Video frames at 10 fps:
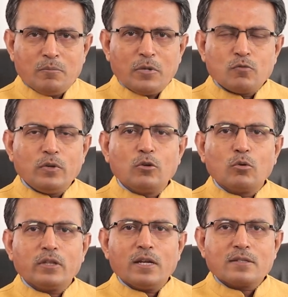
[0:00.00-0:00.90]
But we know
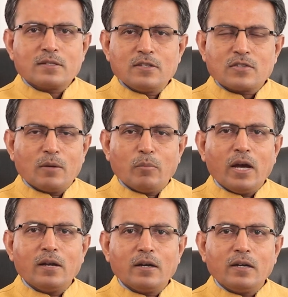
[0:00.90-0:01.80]
that since
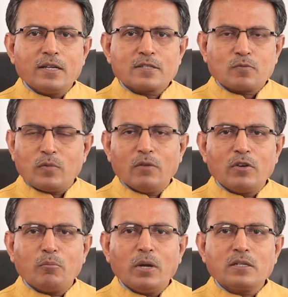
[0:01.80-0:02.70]
Ramayana days, we
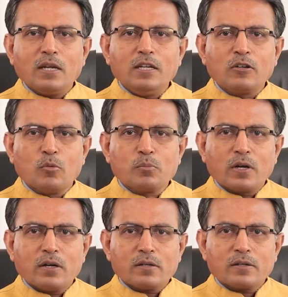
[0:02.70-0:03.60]
haven't met any
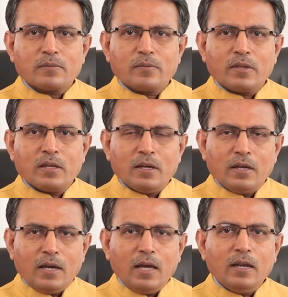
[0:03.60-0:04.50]
Kumbhkarna.
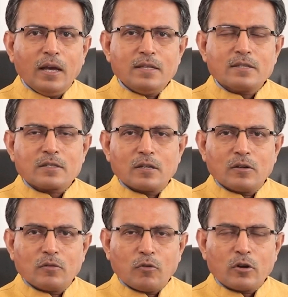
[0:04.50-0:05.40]
And hence,
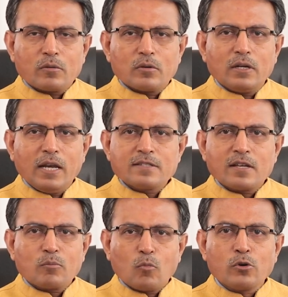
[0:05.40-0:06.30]
for
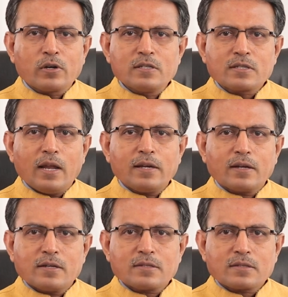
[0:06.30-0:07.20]
lesser mortals like
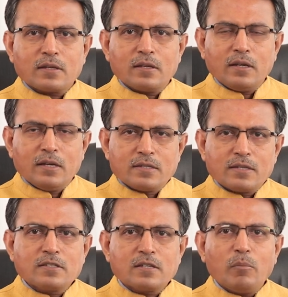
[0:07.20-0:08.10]
us,
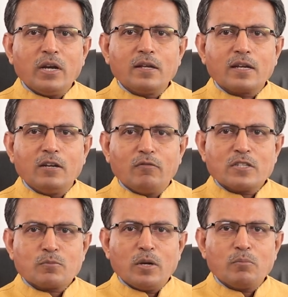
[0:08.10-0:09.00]
systematic
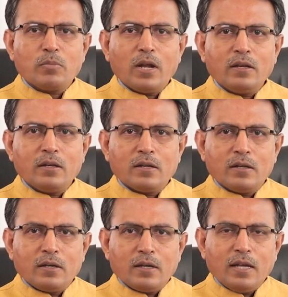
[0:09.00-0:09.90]
investment plan
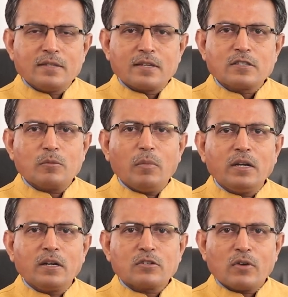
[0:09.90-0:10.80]
and
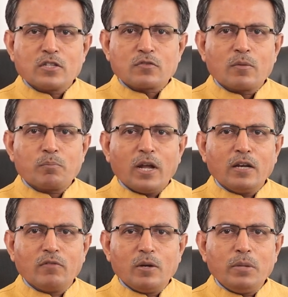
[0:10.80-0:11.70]
systematic transfer
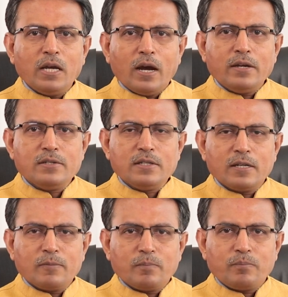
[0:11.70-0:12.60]
plan will be ideal.